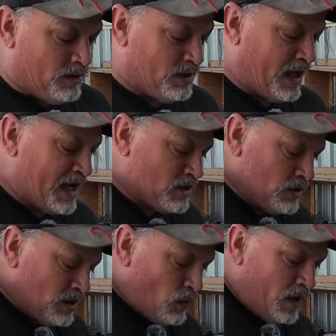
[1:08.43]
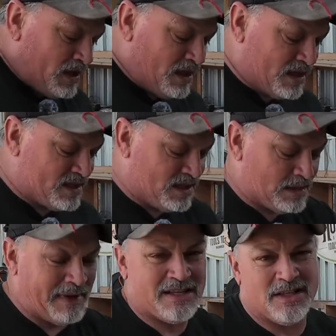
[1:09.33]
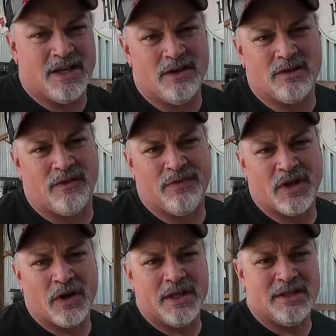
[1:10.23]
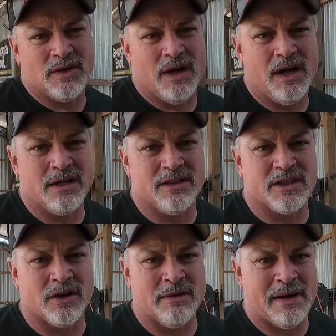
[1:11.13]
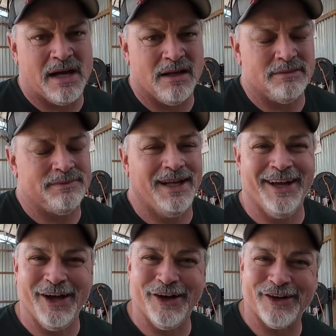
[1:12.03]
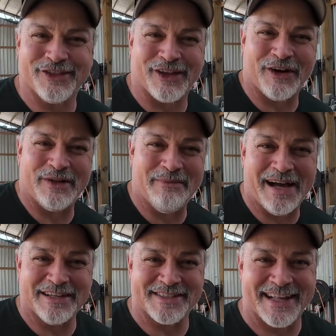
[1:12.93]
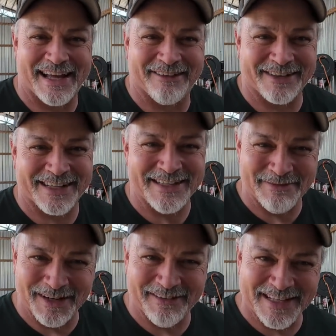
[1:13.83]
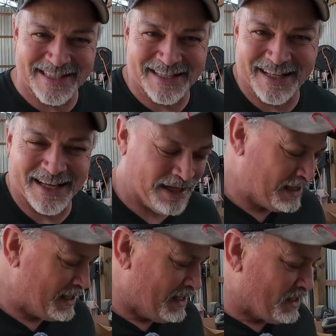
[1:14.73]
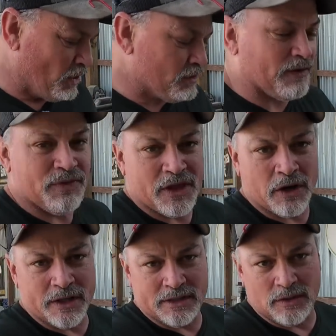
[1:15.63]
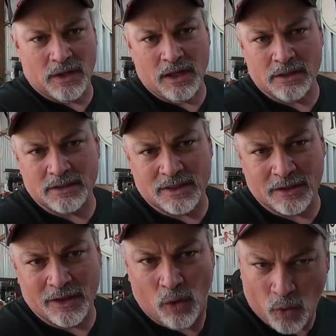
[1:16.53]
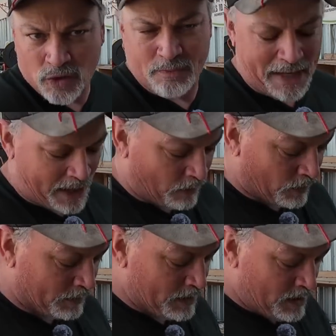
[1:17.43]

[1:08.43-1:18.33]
The Quick Connect system actually goes from 30 to 130 miles an hour. Can you believe I said that? Goes from 30 to 130 horsepower.